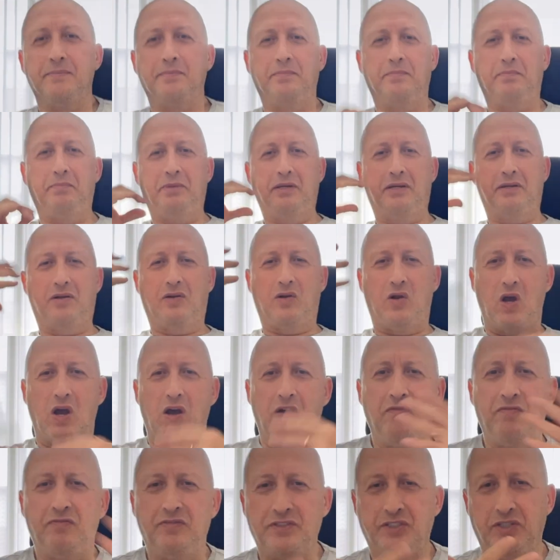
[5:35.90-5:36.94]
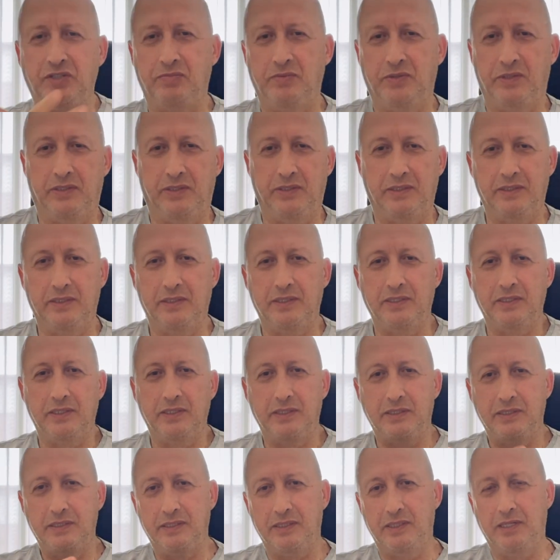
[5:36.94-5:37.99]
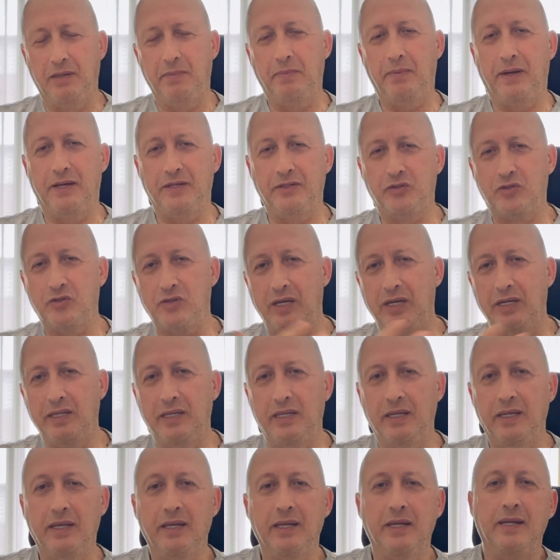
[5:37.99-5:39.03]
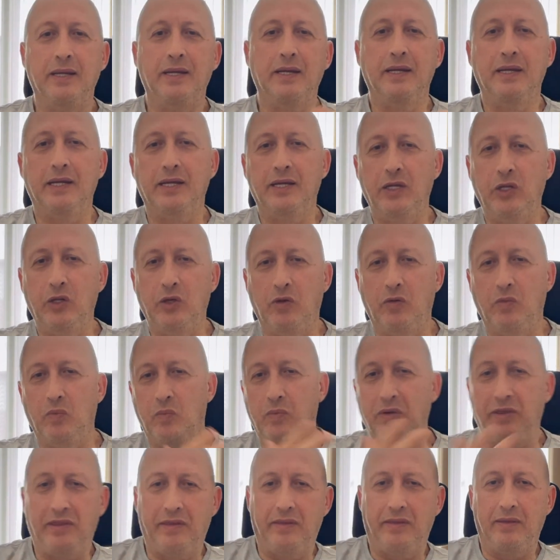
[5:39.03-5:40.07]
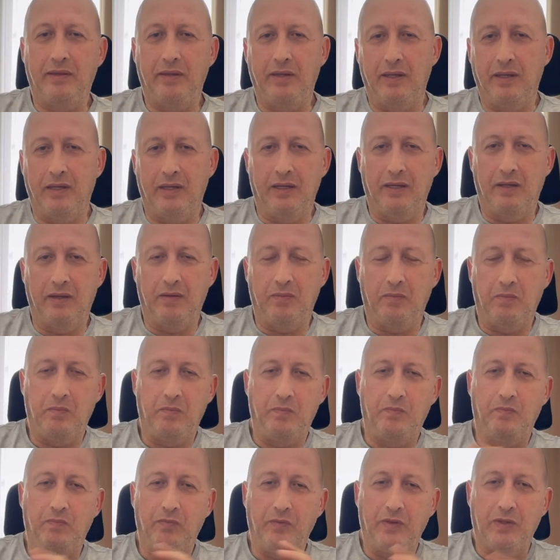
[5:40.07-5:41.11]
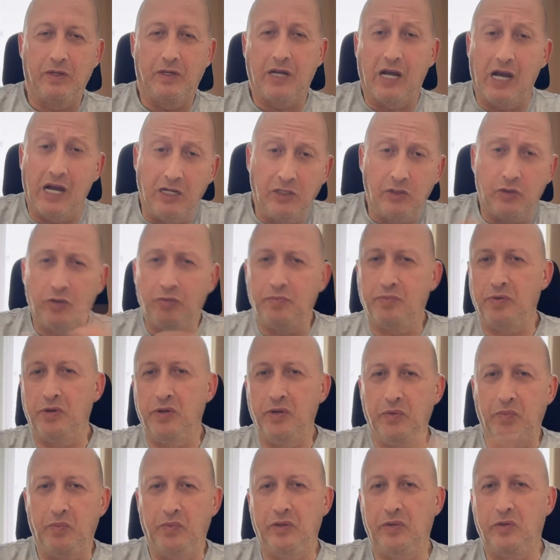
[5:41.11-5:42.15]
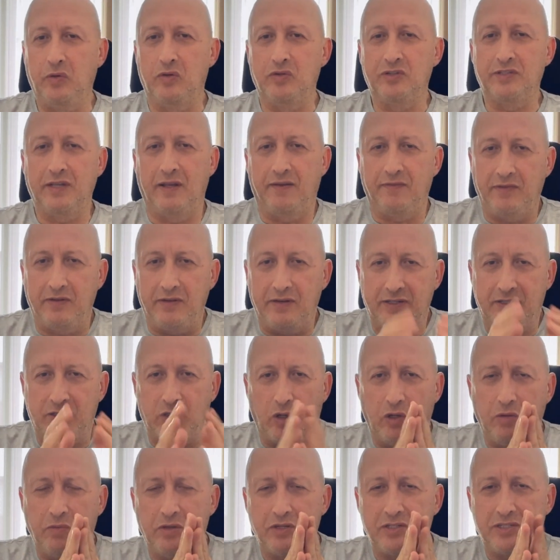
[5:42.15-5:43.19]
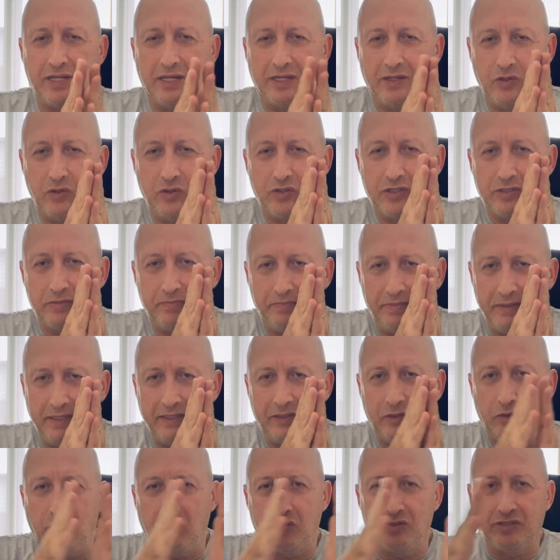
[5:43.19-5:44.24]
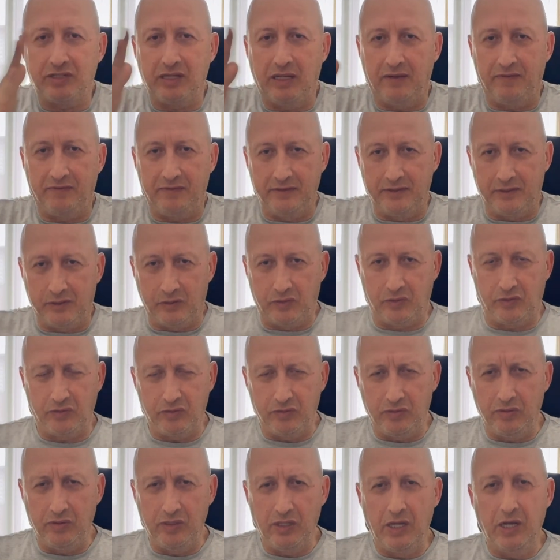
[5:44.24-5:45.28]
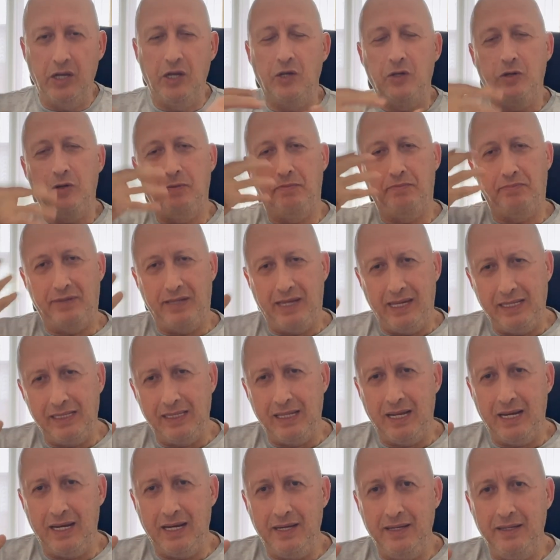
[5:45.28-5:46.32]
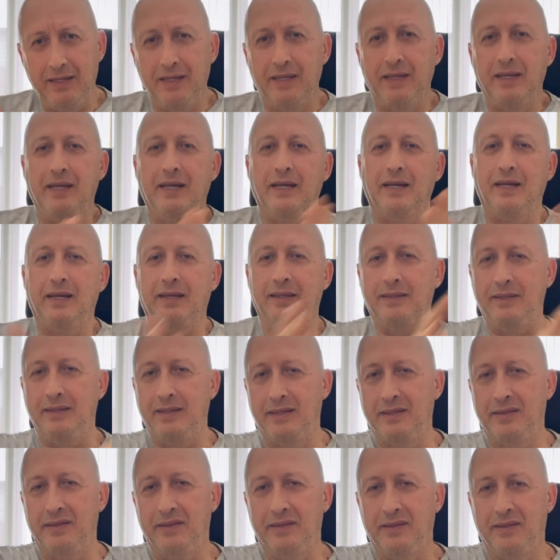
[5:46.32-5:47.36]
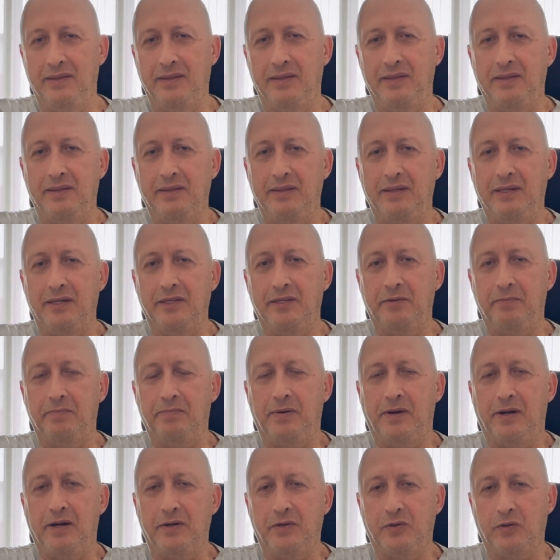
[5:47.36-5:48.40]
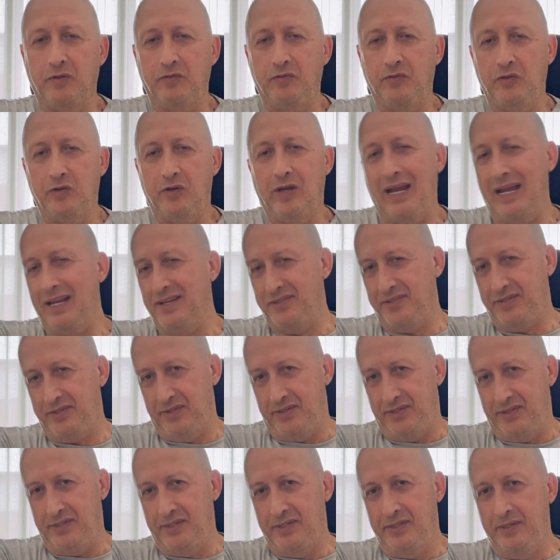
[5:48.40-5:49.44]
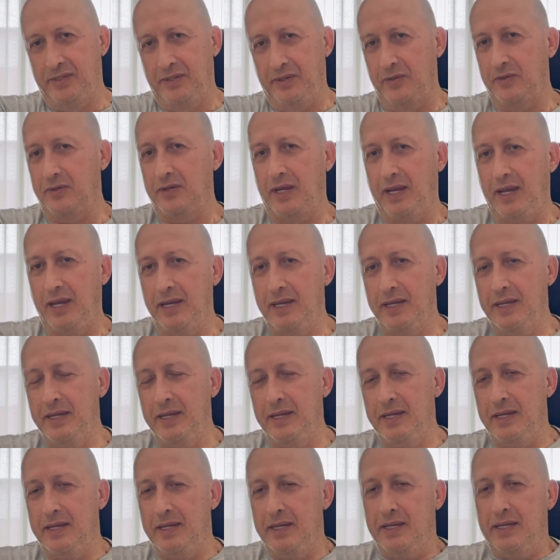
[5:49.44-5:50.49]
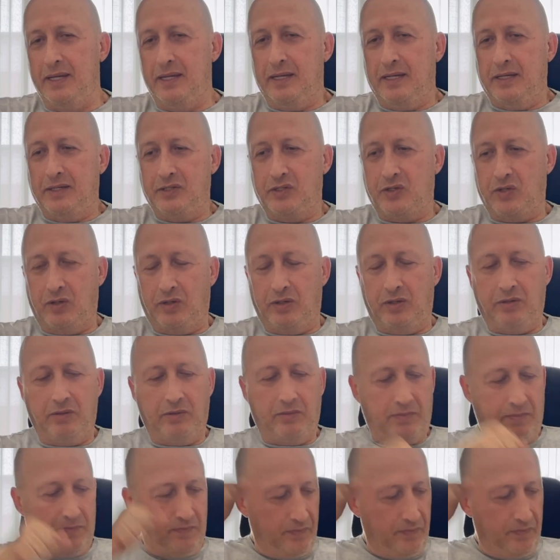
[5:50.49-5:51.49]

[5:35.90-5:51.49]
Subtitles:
be comfortable about trading, with counterpoint with yourself. It's almost like you split yourself into two. You play a line, and then the other part of you answers. Okay, so